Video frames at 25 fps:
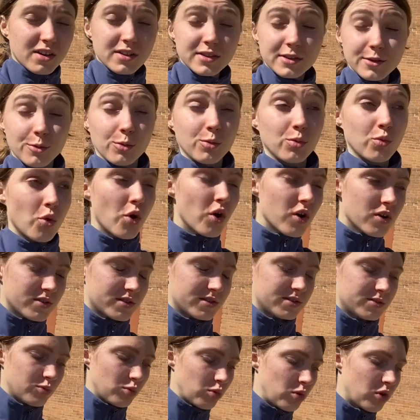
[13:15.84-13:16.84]
the
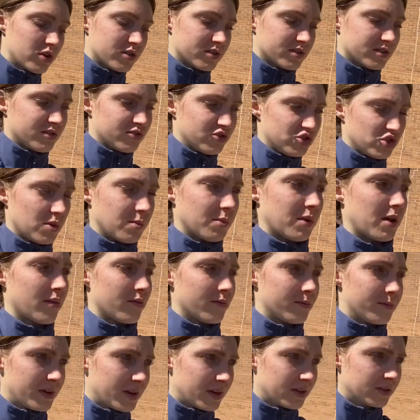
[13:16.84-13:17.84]
worst gym
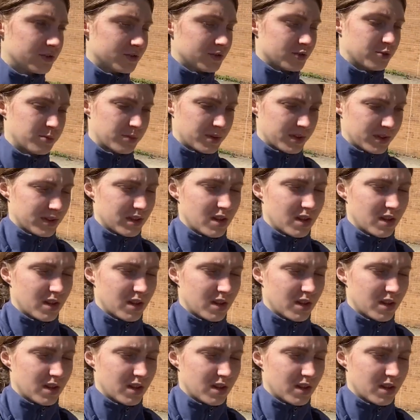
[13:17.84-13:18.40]
I've been to, but